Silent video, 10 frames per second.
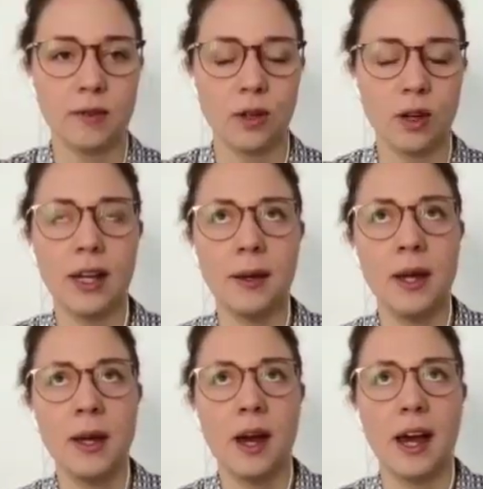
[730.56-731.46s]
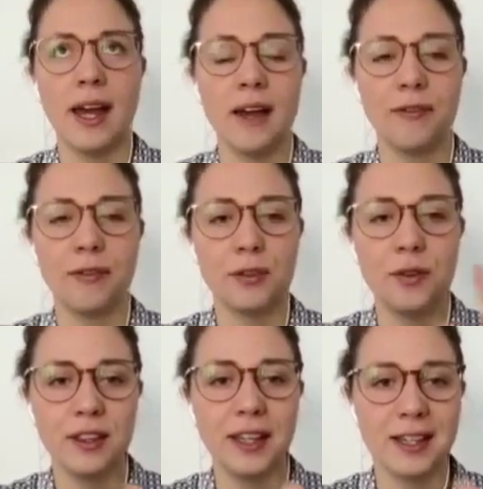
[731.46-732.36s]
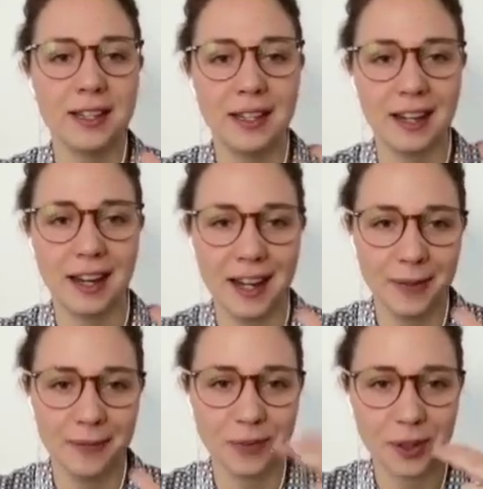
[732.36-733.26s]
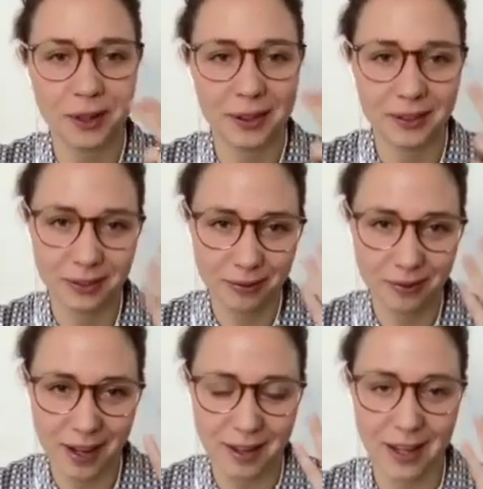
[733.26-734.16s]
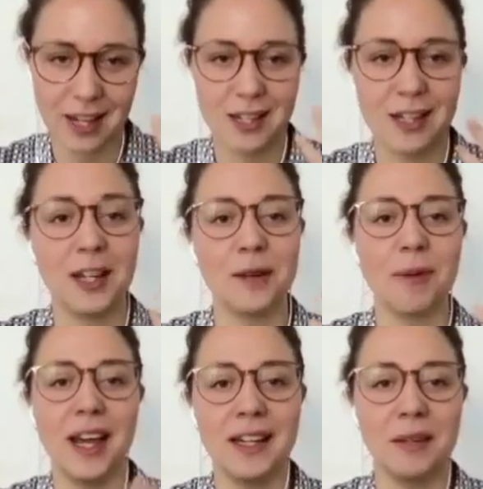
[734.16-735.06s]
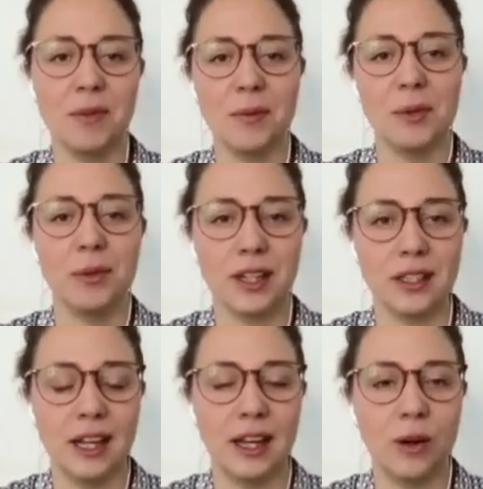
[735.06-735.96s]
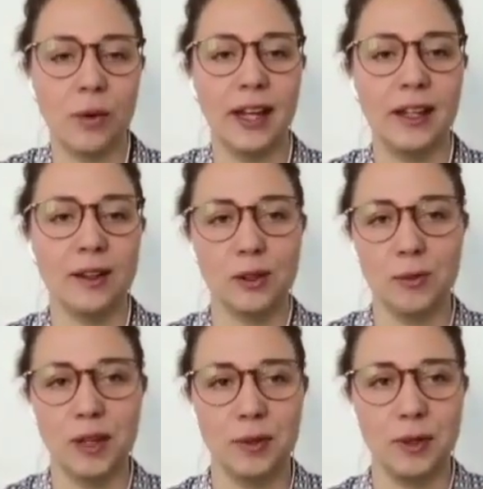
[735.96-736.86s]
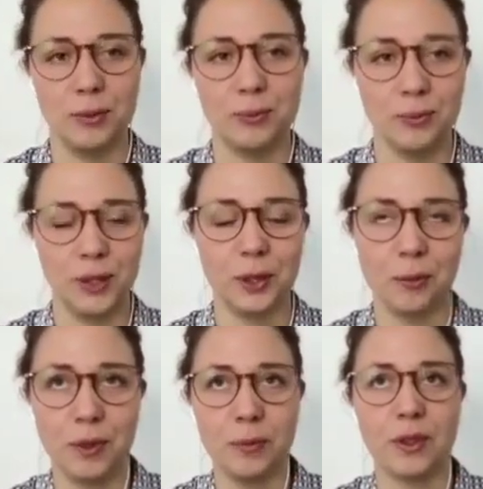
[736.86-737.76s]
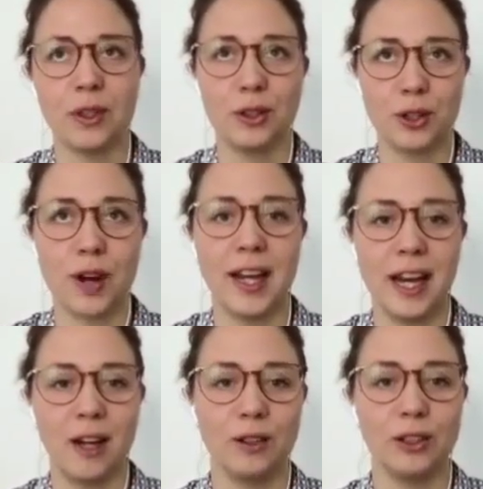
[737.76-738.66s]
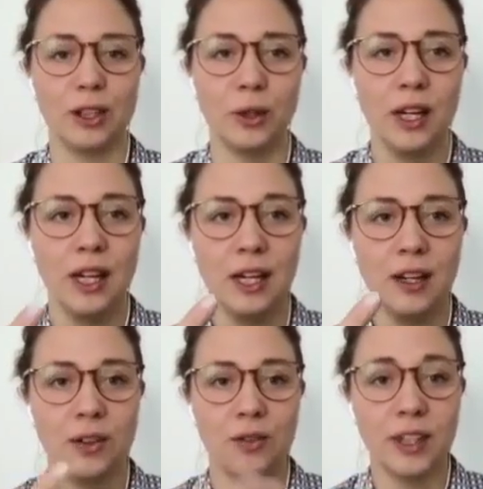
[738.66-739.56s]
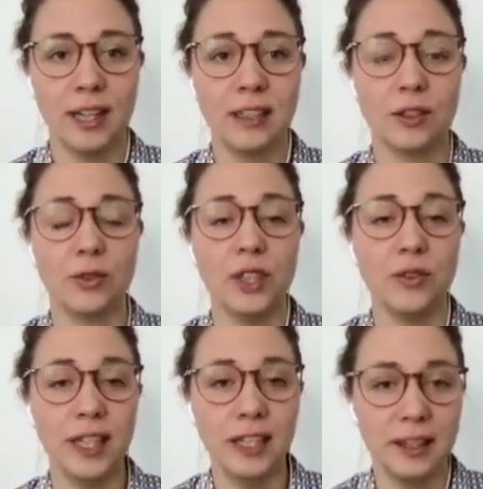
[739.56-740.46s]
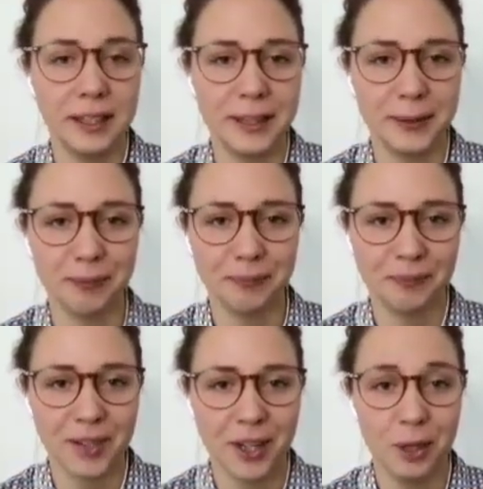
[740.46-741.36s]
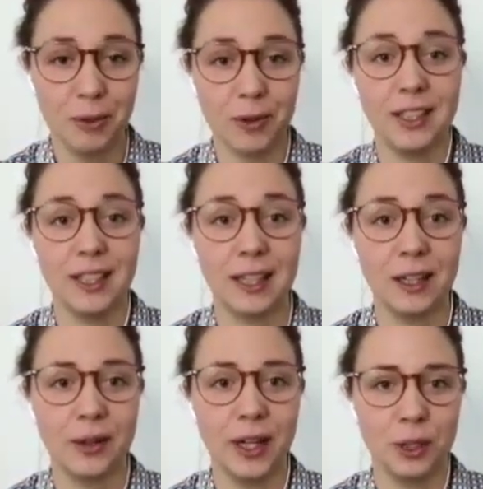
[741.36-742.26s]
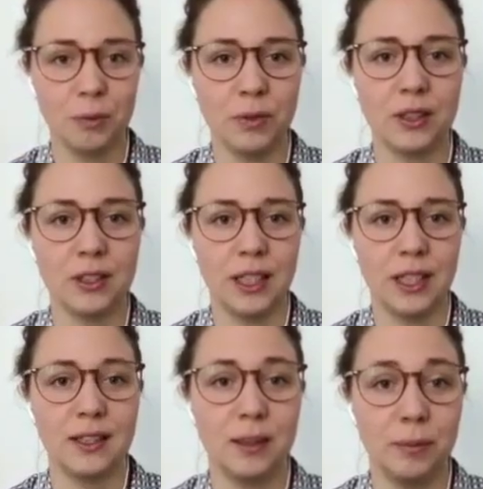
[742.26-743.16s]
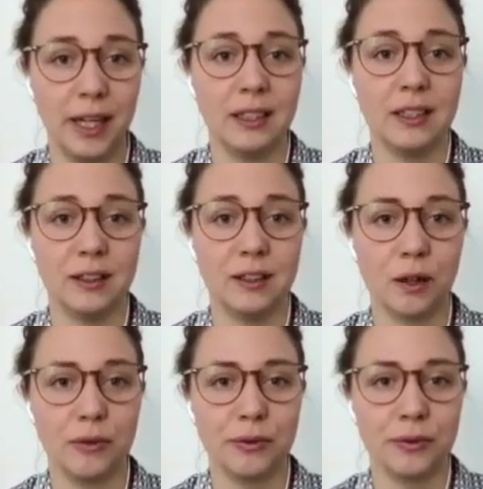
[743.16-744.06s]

So I have three things that stick in my head that maybe we can take away, or maybe people could try out. So let's reread the Human Rights Declaration, because that's the basis of